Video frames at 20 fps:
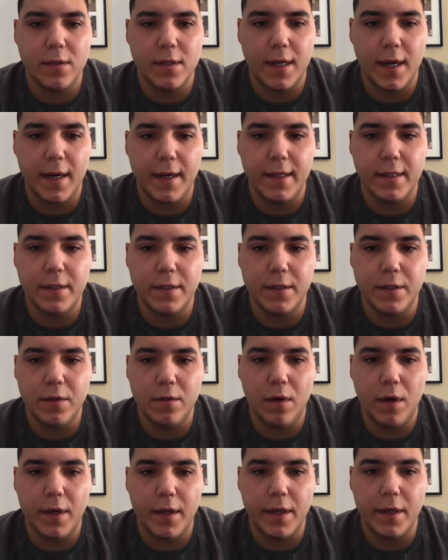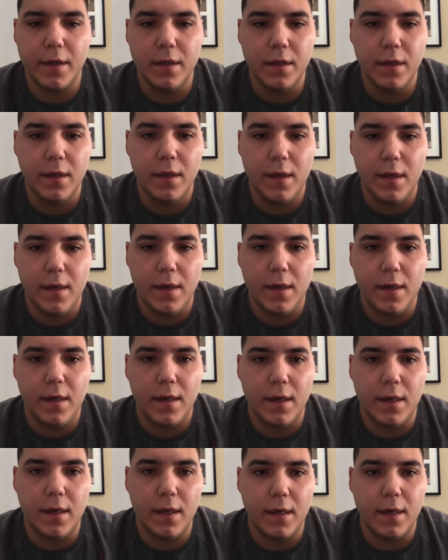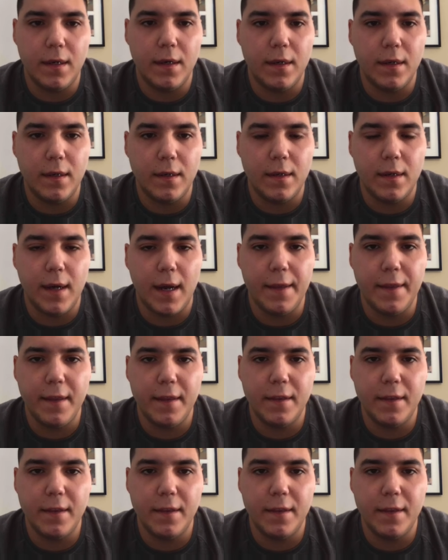that I need to do on here. I think